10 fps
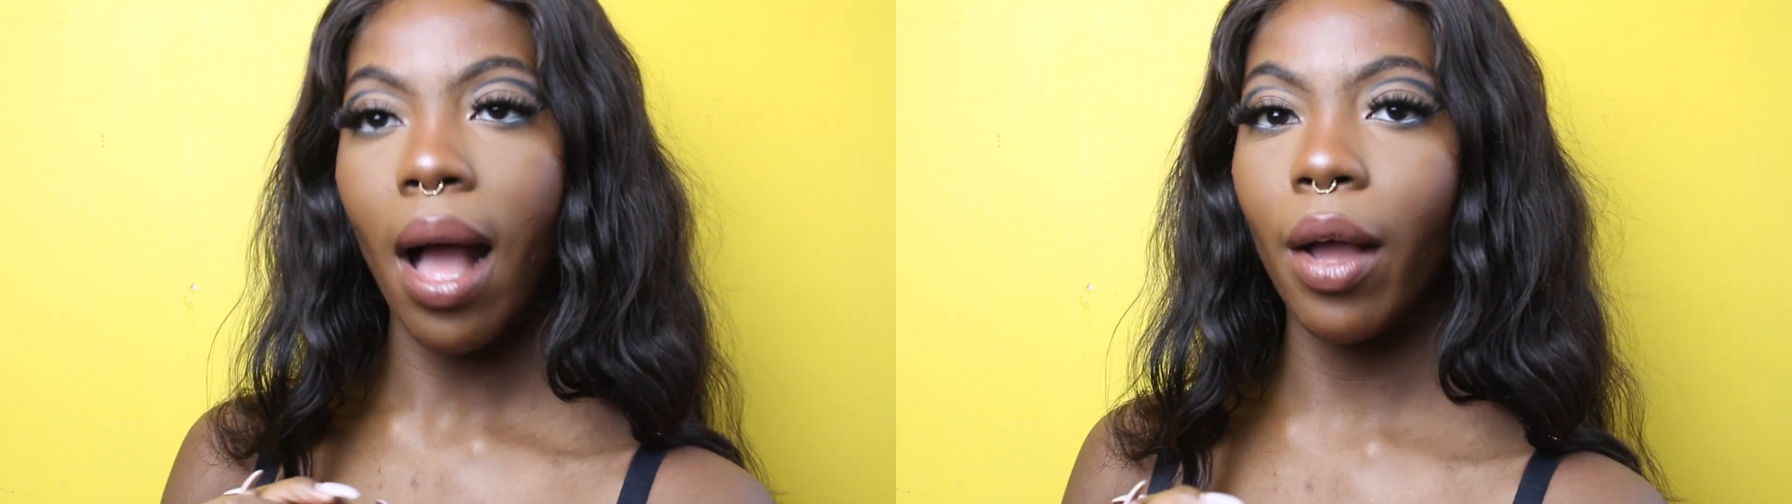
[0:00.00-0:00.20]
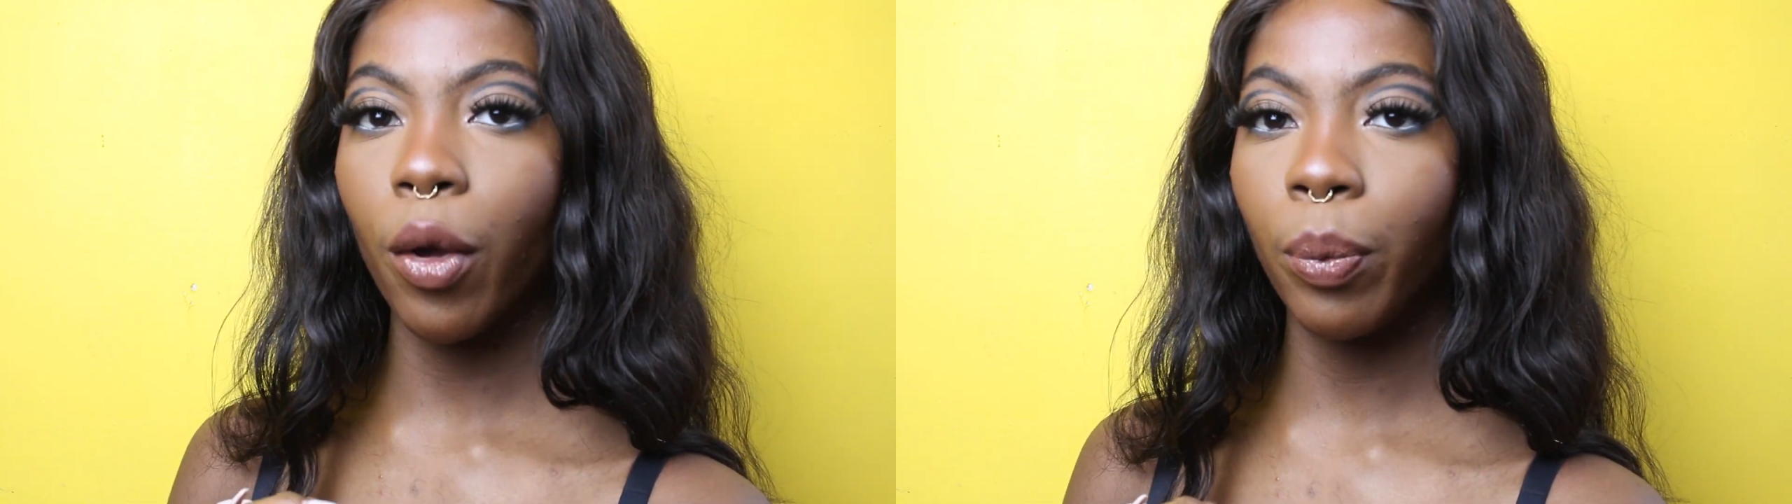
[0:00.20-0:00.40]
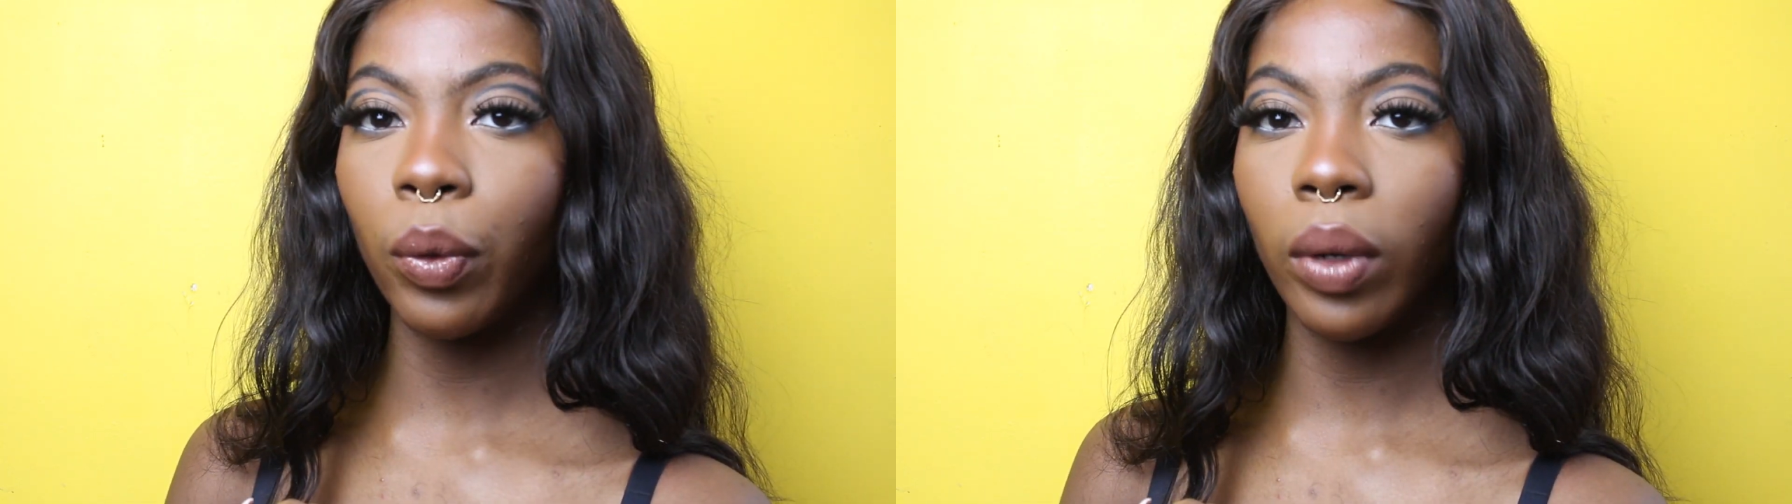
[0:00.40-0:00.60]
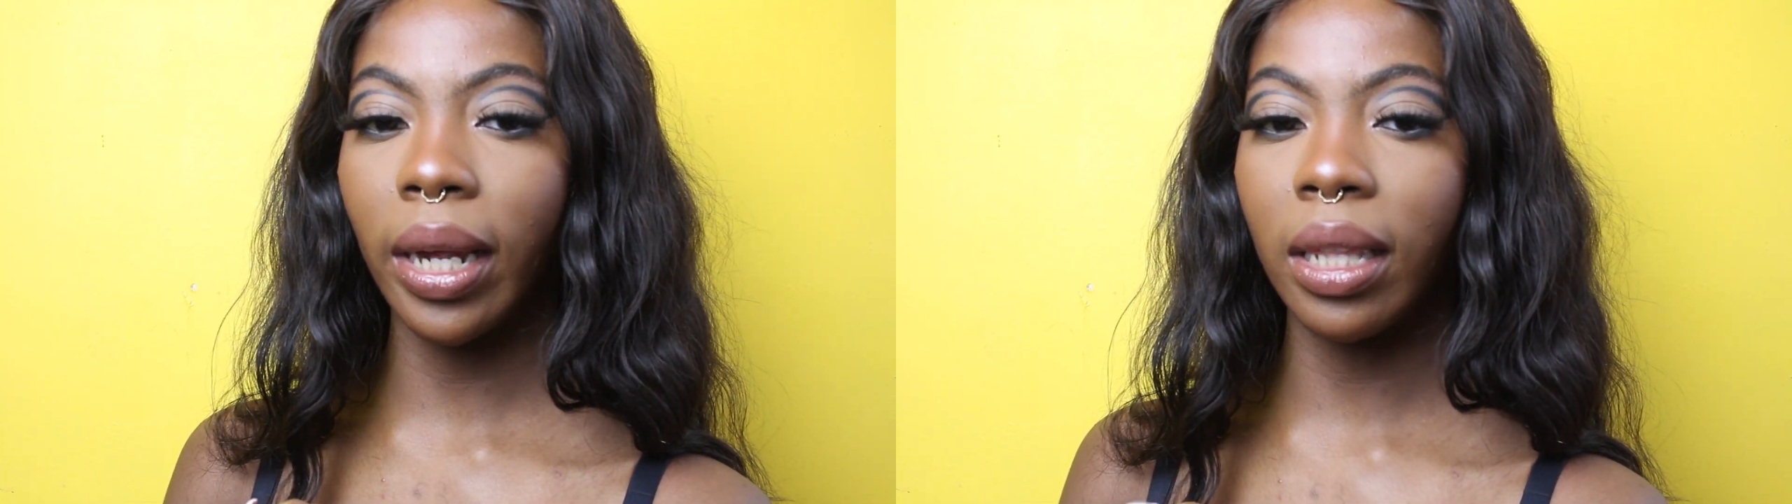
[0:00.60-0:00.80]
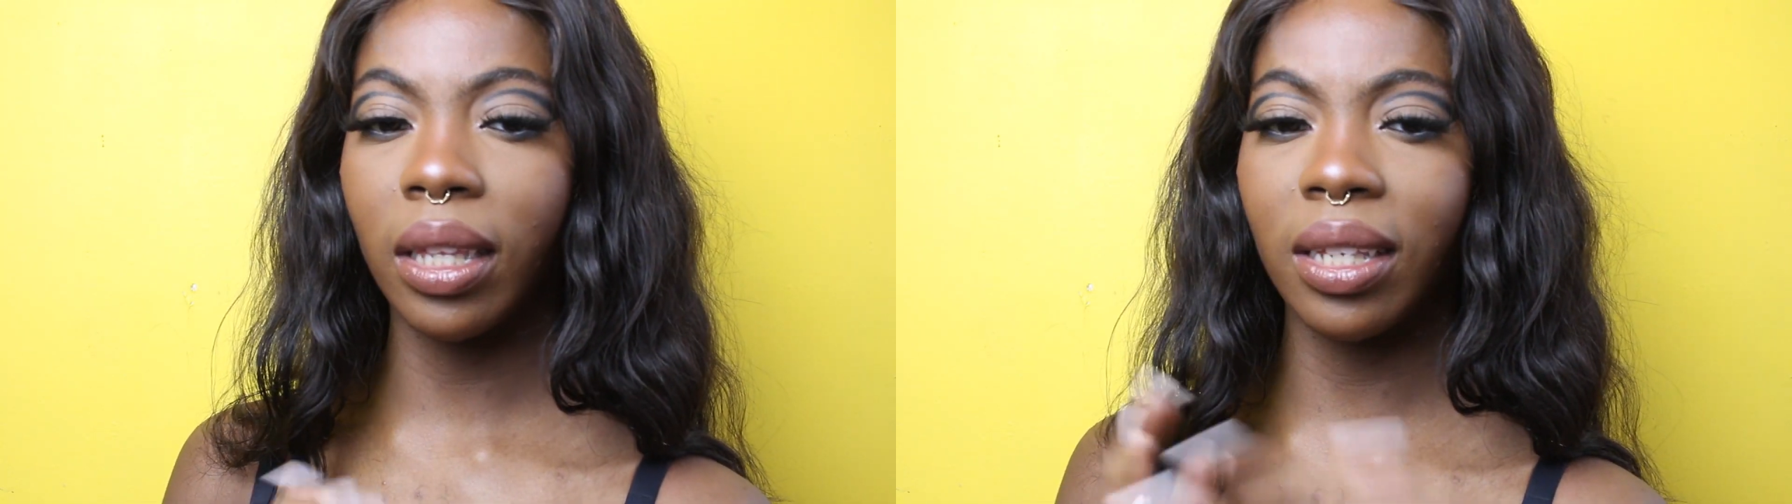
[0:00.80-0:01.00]
I hope you
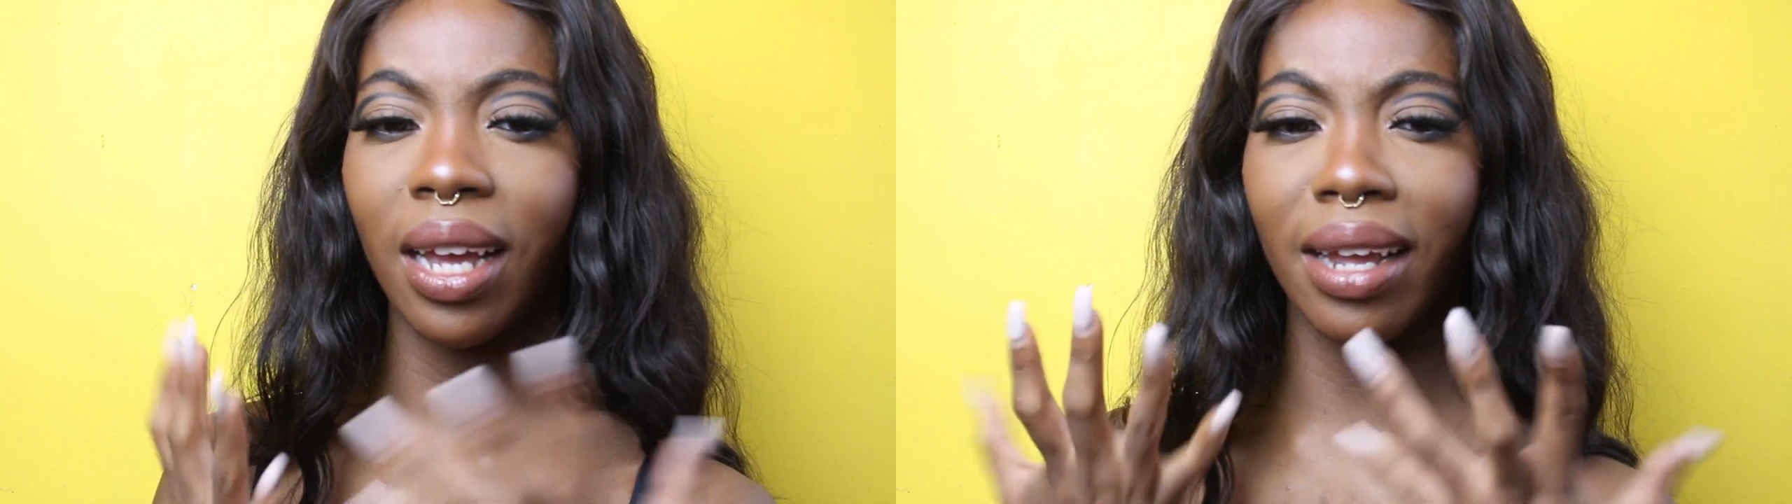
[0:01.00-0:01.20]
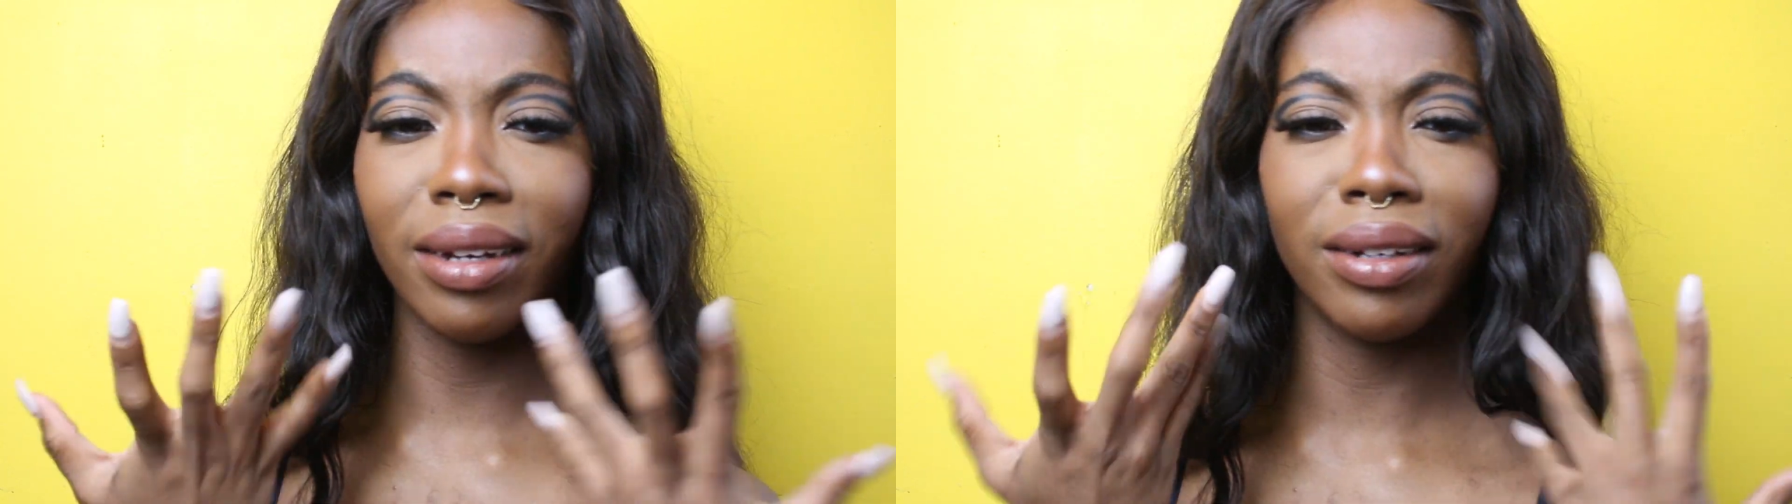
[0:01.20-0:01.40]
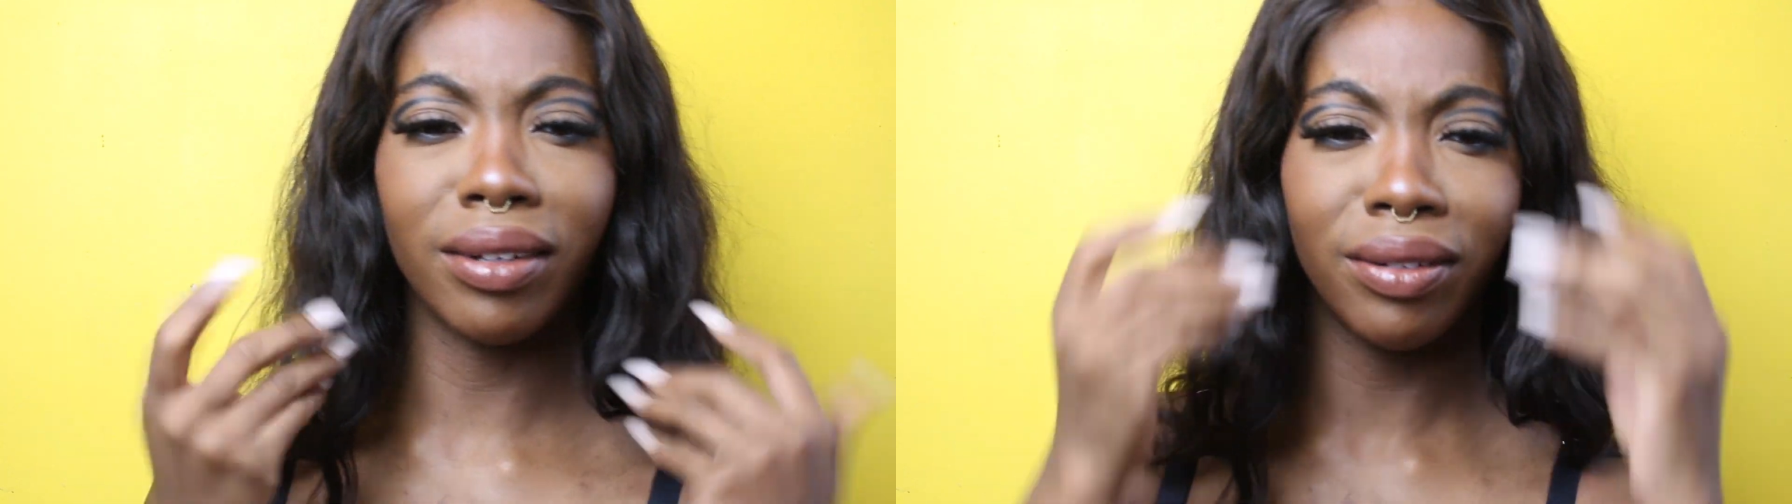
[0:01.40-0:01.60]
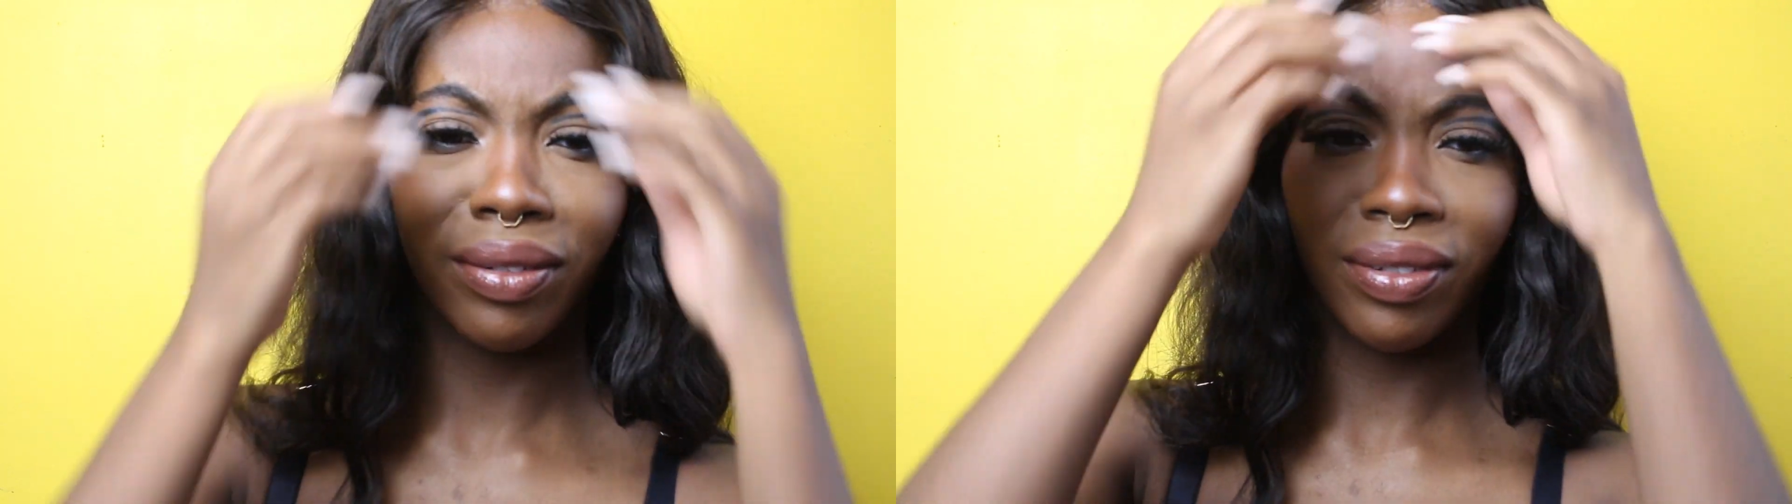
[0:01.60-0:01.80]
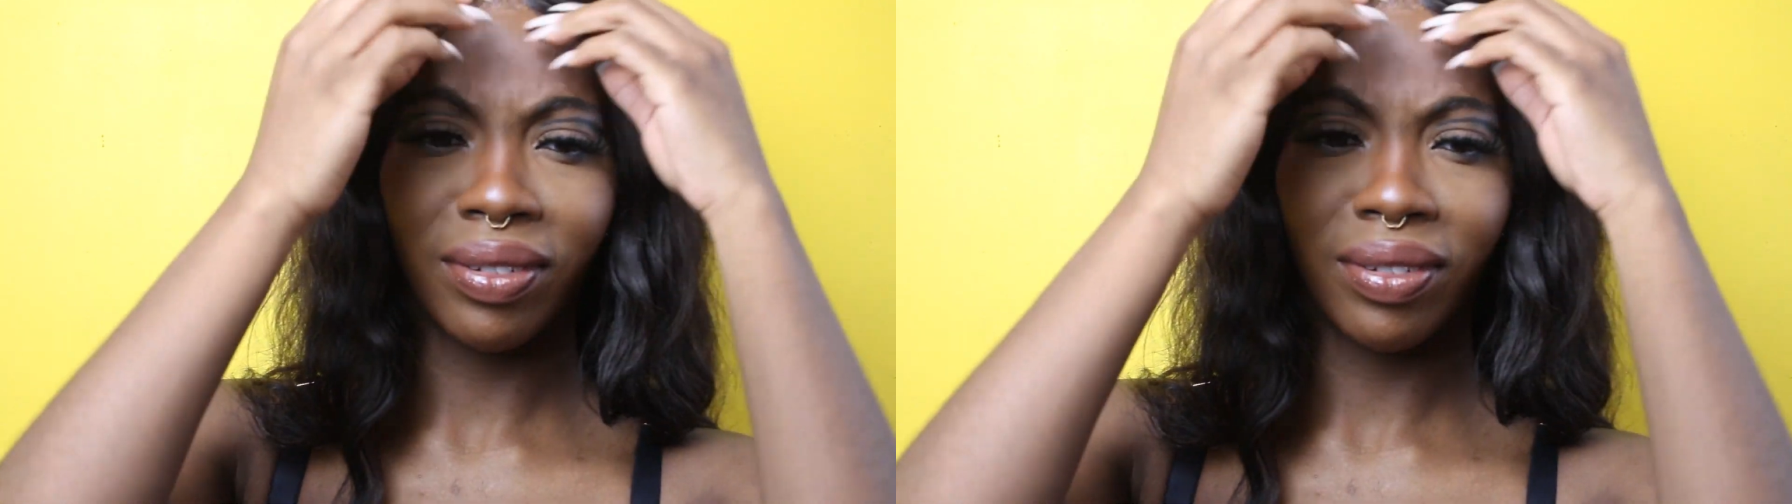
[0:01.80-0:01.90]
like this kind of,